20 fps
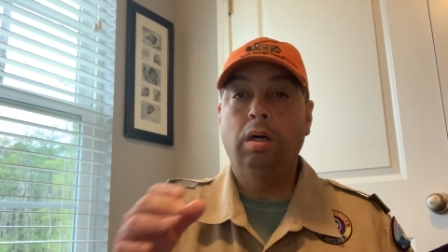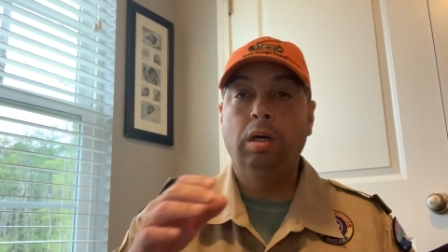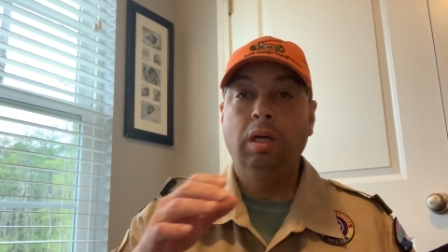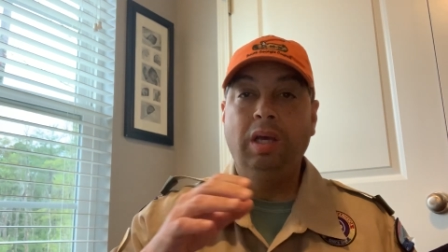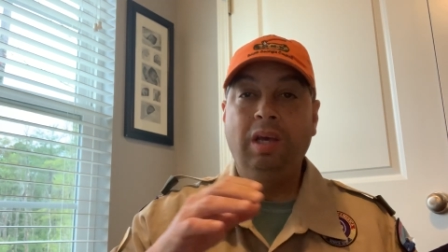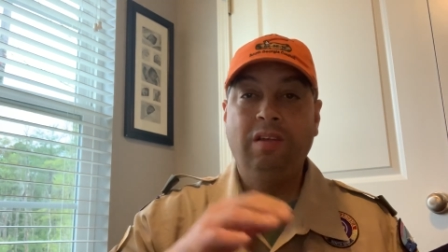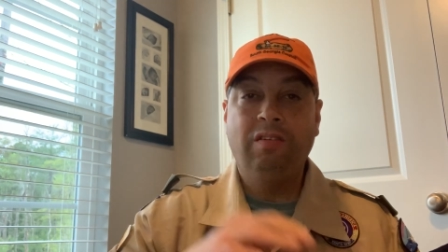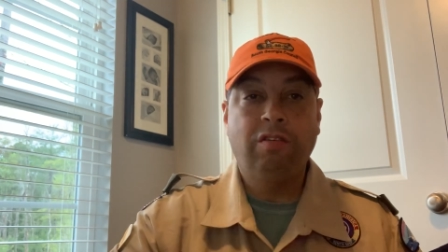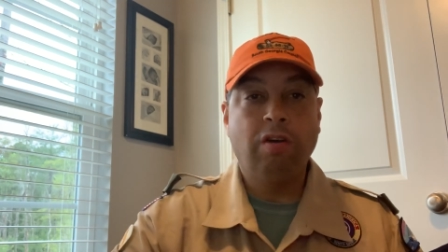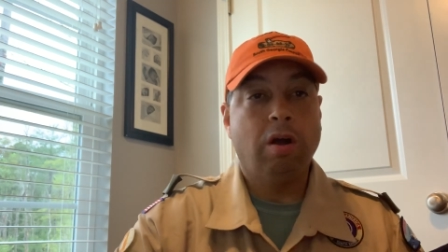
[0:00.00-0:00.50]

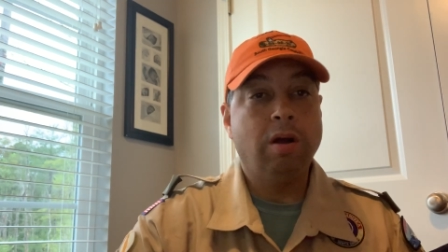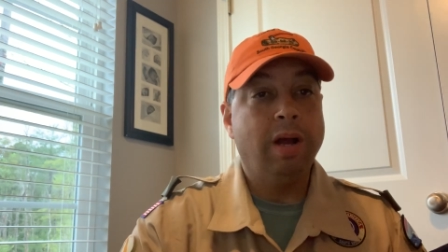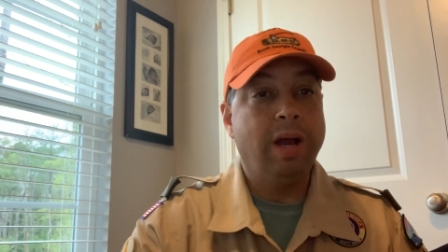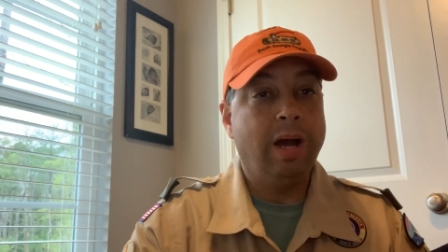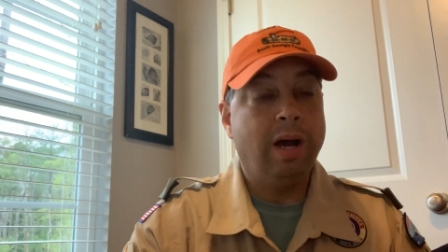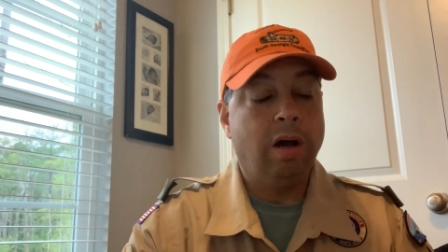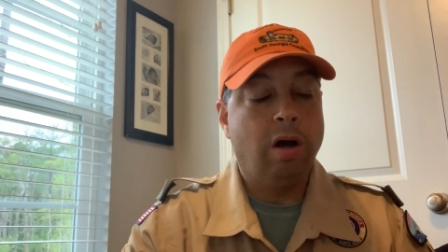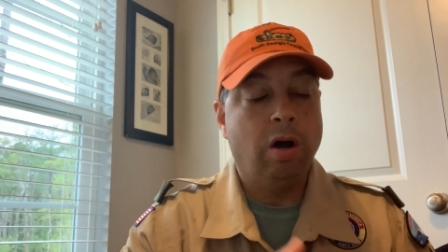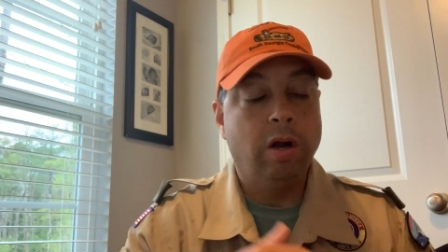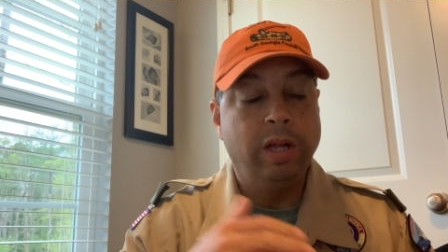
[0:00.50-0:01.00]
is our
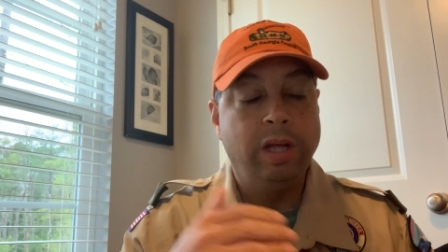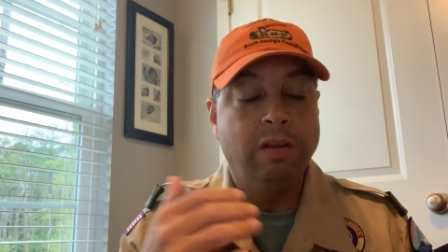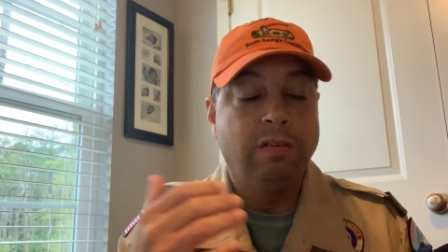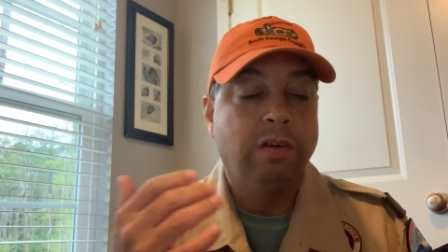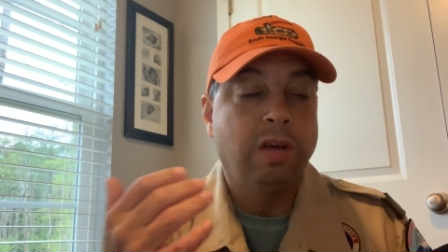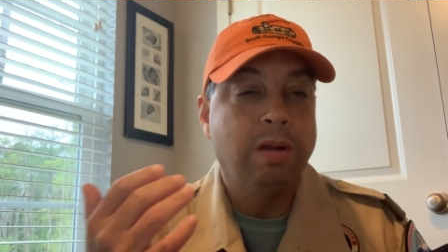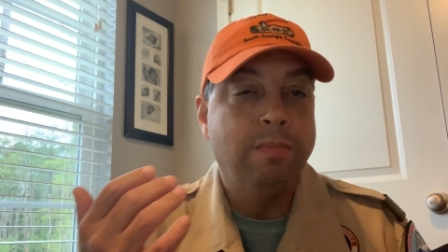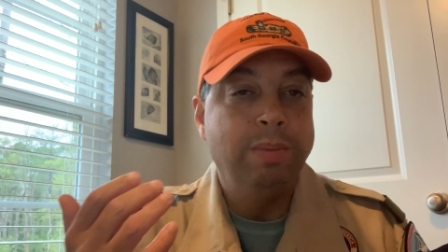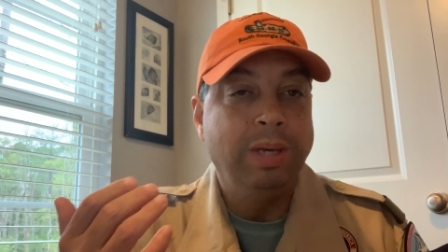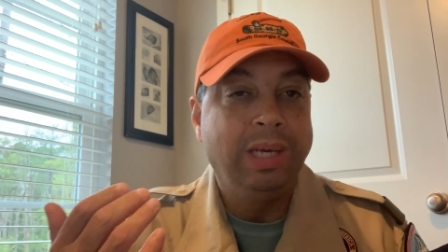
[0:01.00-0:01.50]
audience
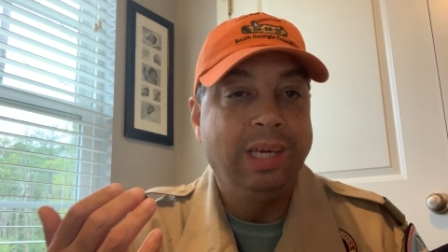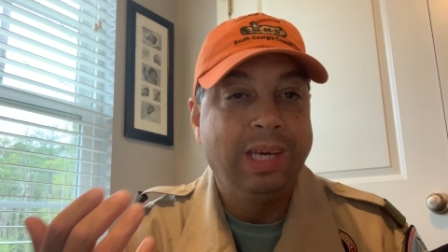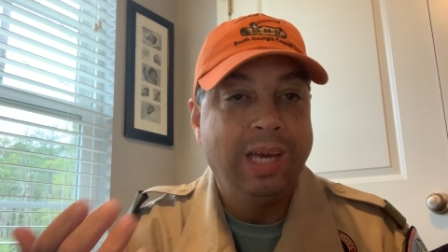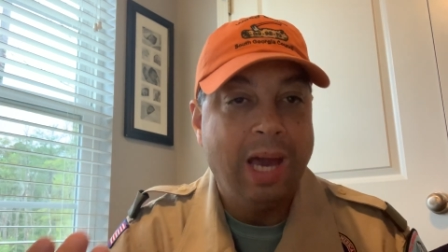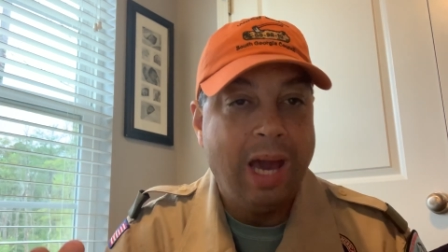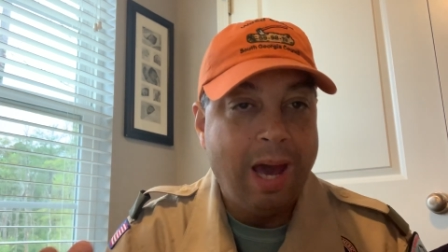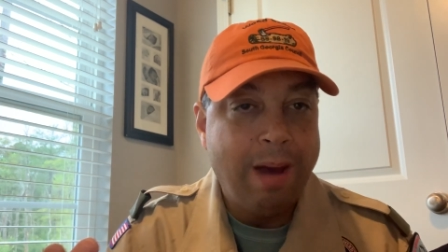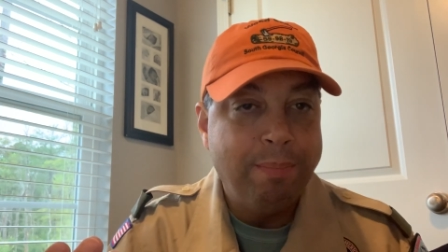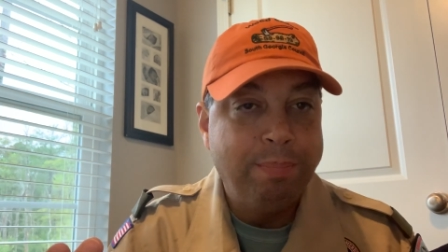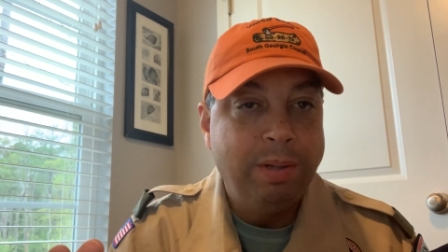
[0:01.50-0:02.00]
going to be
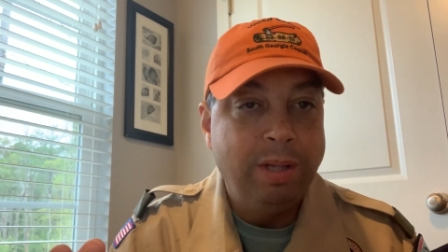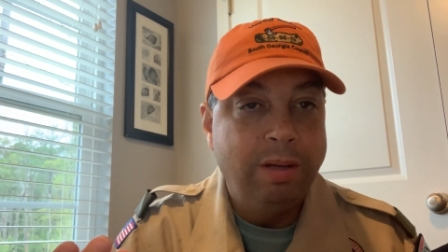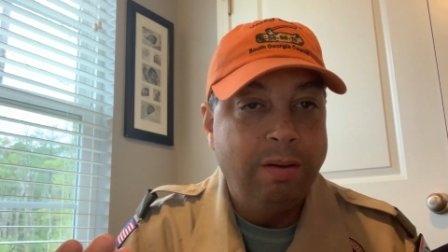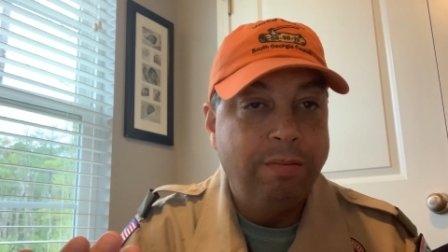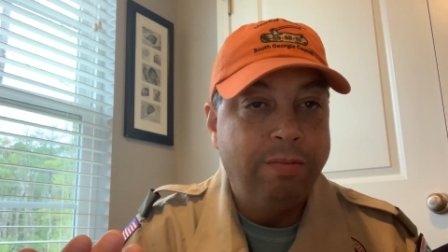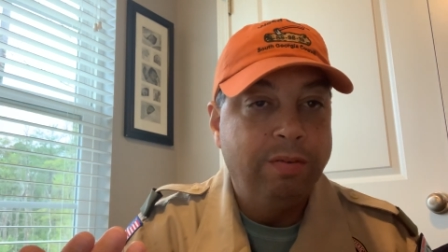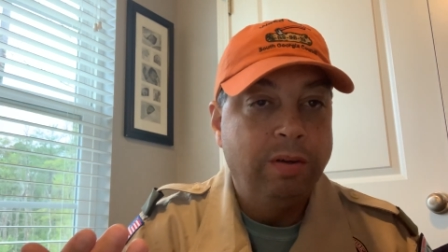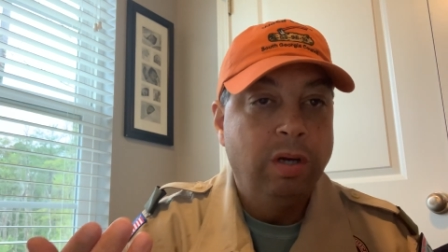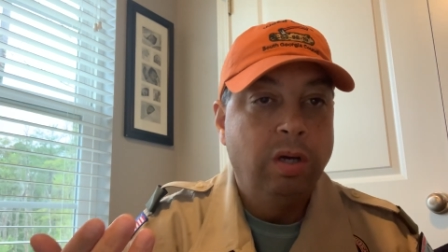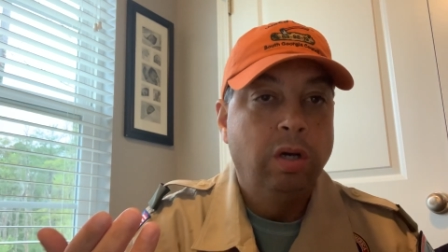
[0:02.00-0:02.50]

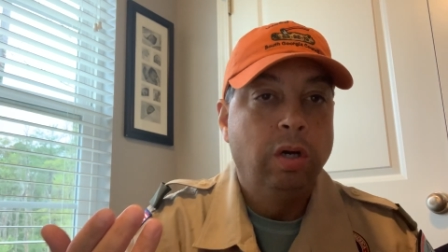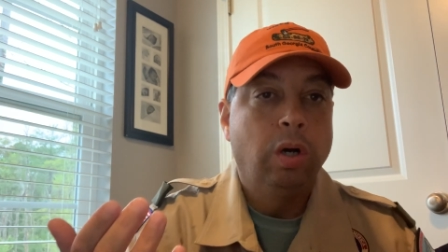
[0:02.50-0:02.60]
captive,